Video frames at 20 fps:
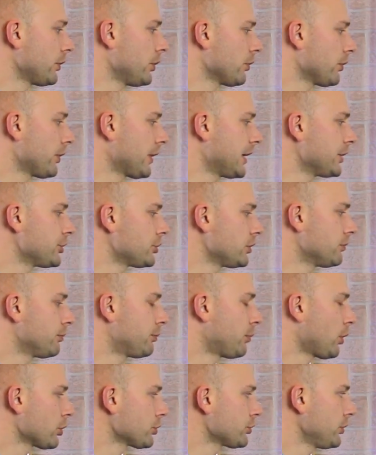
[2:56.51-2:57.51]
urination,
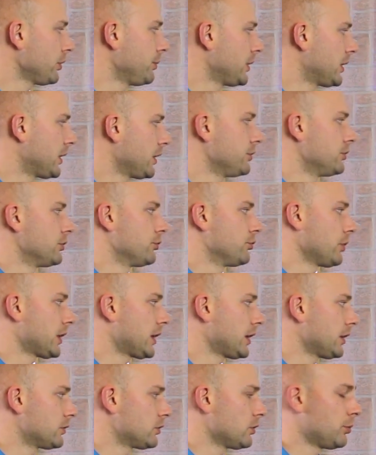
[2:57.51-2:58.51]
partially because you're
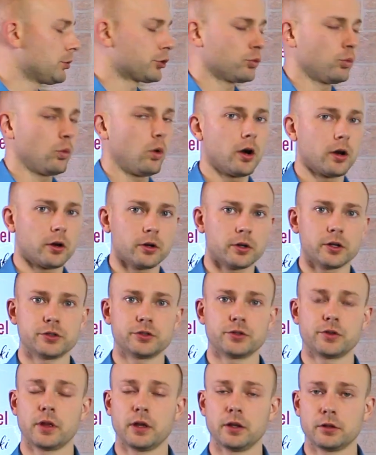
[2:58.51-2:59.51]
drinking so much water
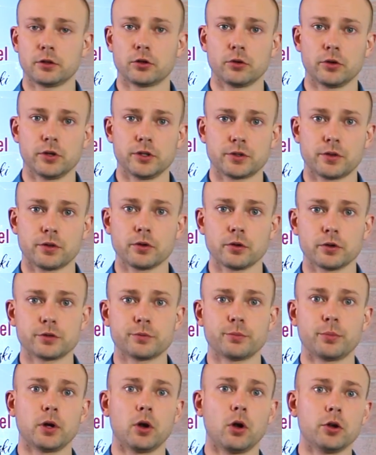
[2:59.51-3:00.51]
because of the increased
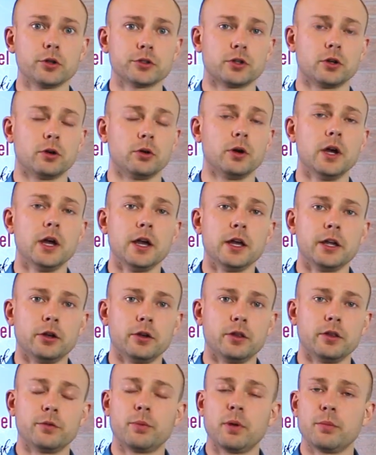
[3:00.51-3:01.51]
thirst, but also, you know, these